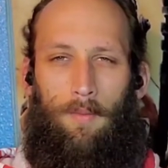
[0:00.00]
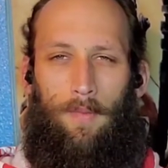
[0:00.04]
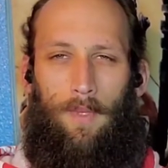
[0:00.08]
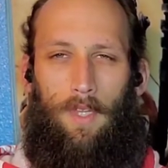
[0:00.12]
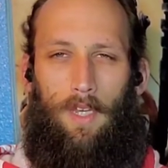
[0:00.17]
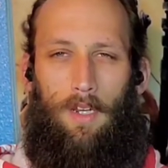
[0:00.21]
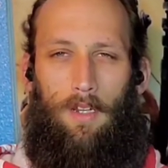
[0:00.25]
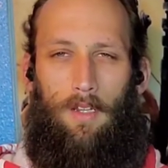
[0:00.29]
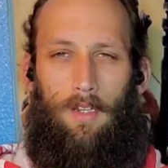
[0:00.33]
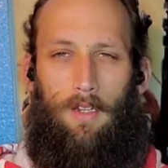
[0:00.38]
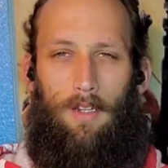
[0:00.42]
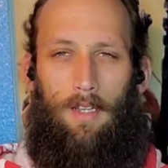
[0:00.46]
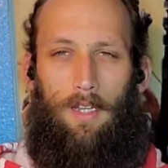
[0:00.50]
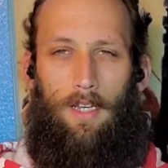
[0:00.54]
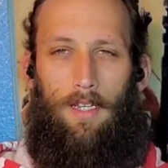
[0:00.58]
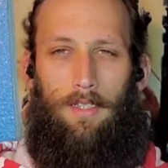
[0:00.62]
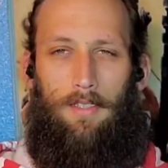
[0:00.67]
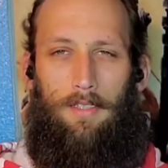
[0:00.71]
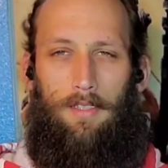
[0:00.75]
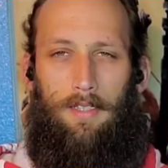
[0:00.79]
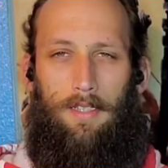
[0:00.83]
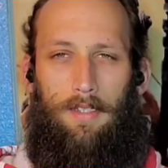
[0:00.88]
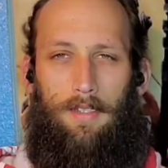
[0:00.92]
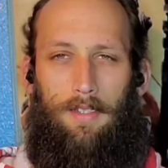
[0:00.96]
Got a little
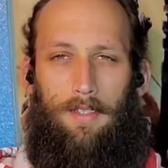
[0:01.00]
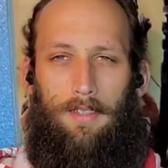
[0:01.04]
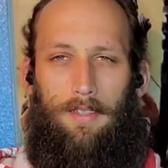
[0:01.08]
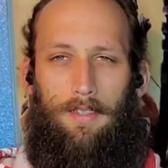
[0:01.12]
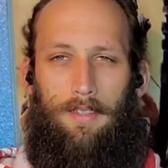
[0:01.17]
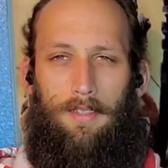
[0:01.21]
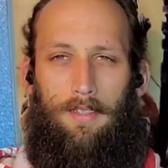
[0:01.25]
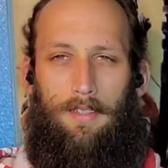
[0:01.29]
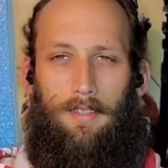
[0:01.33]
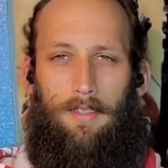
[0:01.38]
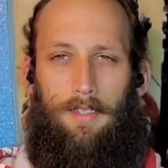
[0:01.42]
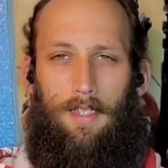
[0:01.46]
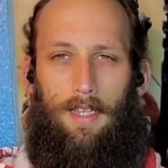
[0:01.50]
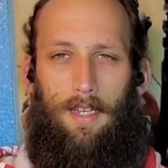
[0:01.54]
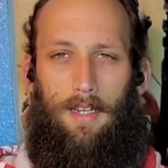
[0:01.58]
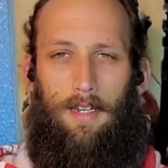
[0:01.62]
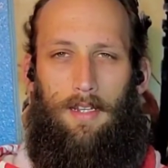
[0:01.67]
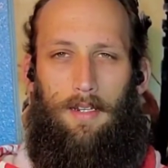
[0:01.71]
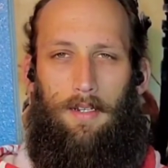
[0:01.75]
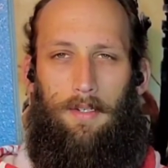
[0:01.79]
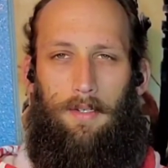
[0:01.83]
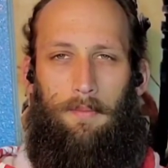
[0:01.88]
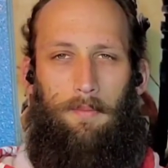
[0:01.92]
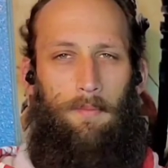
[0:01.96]
husky that's
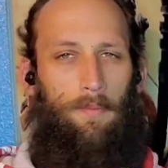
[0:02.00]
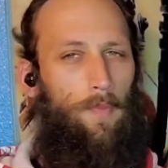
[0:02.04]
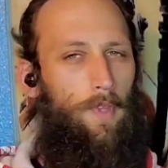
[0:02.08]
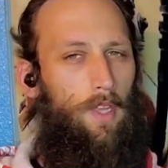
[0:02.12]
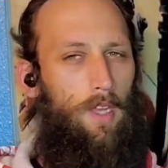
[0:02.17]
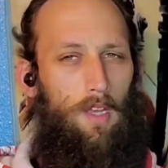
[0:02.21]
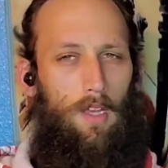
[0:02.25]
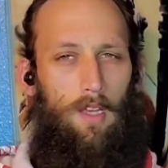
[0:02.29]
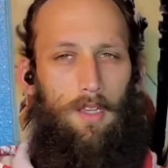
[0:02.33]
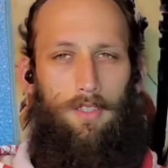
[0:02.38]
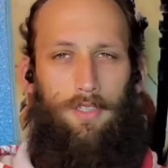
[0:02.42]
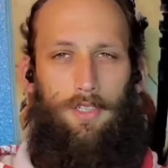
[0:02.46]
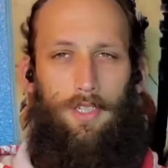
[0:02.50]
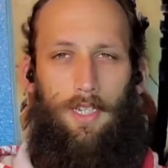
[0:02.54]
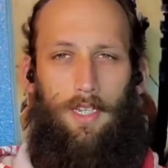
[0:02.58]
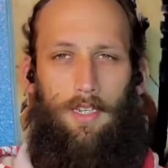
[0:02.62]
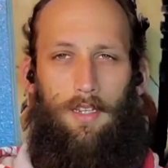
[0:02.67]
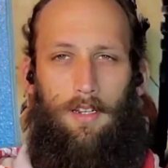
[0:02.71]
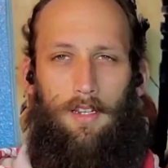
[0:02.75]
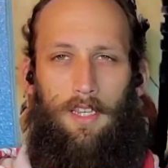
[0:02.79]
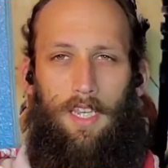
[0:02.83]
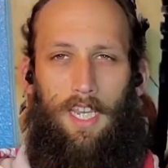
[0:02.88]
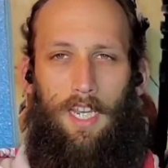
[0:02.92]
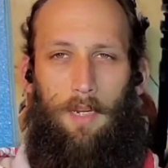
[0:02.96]
decided, I'll shake
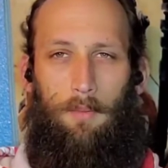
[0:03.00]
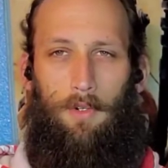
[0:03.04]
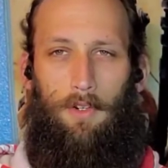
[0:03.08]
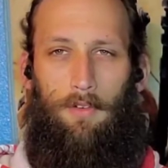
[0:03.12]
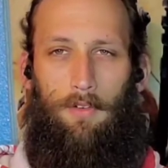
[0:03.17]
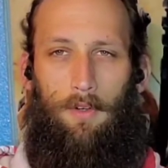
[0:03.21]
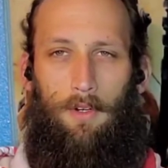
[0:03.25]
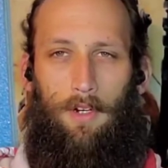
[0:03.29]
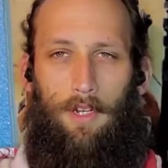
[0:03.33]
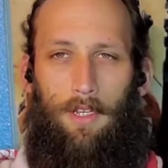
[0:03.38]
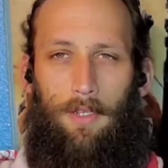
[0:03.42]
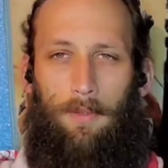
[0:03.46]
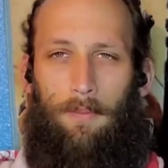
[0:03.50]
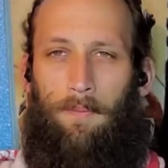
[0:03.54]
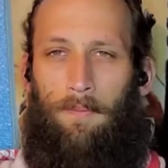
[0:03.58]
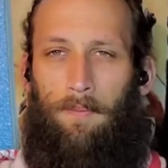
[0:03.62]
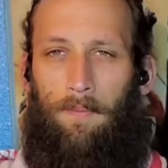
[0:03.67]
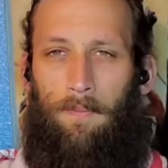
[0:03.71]
your camera for you.